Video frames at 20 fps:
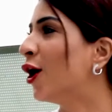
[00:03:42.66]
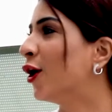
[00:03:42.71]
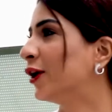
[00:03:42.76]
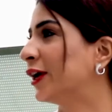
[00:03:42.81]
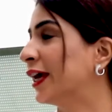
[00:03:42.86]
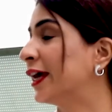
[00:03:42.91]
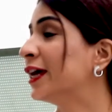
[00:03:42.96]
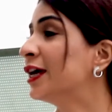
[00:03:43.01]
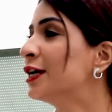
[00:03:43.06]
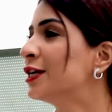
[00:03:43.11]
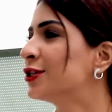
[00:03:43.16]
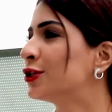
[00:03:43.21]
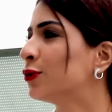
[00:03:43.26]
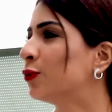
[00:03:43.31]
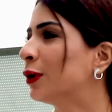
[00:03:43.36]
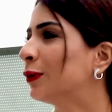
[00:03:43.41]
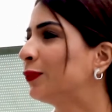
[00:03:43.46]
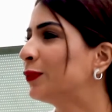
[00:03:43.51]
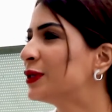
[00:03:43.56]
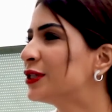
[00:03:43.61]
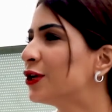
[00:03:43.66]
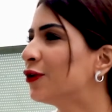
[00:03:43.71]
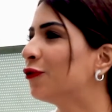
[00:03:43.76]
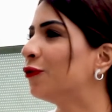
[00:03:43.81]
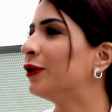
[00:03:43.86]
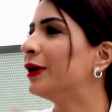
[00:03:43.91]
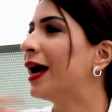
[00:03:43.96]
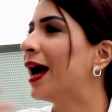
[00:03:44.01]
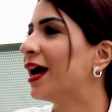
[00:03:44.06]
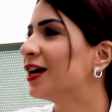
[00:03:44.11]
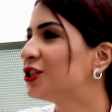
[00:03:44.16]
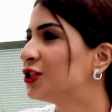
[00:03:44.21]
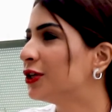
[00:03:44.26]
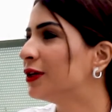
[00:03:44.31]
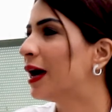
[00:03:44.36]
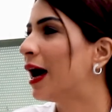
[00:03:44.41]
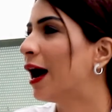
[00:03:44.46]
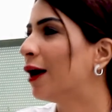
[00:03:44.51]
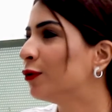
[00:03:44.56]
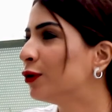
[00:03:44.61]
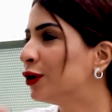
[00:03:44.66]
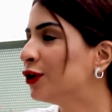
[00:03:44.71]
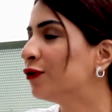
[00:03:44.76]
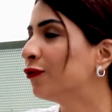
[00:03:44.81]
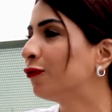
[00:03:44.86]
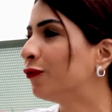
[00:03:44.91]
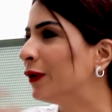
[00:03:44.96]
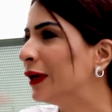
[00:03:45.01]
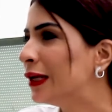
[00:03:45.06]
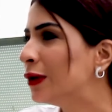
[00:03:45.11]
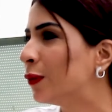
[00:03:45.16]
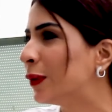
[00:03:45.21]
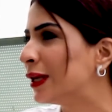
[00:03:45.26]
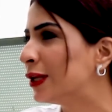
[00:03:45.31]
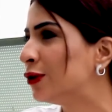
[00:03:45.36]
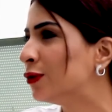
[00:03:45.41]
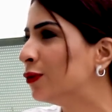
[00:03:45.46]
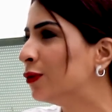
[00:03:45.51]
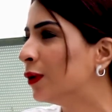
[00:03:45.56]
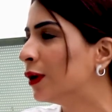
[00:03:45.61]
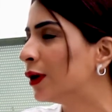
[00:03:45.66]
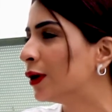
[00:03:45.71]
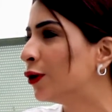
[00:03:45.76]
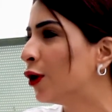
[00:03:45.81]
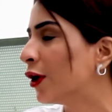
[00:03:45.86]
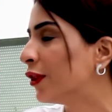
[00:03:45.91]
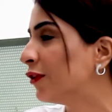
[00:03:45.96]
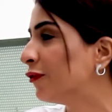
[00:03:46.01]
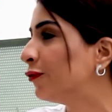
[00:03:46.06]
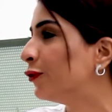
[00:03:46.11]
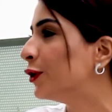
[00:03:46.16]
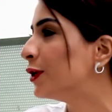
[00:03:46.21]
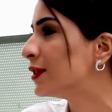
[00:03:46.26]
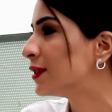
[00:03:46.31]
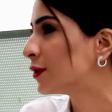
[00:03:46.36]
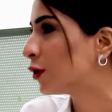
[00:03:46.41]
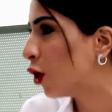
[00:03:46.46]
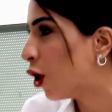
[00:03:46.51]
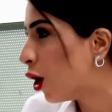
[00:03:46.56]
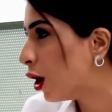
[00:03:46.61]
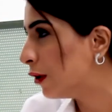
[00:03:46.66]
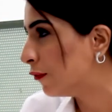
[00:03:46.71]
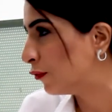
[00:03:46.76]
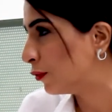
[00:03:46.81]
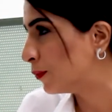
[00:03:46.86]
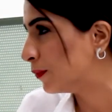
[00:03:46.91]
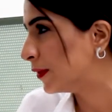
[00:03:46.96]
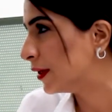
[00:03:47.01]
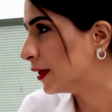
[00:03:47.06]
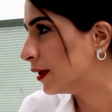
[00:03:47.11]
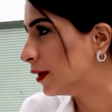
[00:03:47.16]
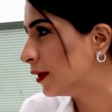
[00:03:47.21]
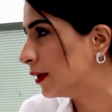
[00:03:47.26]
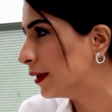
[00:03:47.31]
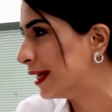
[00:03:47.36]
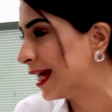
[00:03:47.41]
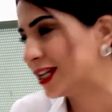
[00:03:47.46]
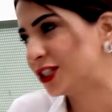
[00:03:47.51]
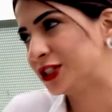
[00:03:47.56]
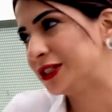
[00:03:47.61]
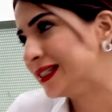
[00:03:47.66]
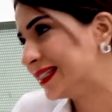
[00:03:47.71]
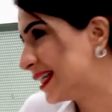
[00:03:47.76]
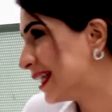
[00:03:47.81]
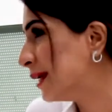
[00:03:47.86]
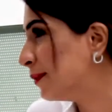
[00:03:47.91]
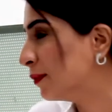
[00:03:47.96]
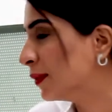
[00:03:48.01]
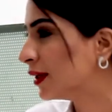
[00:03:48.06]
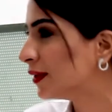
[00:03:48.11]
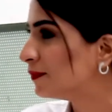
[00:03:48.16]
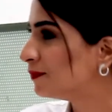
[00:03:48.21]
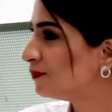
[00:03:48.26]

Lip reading: Okay, so what was your reaction? How did you feel when you got the first call from the national team?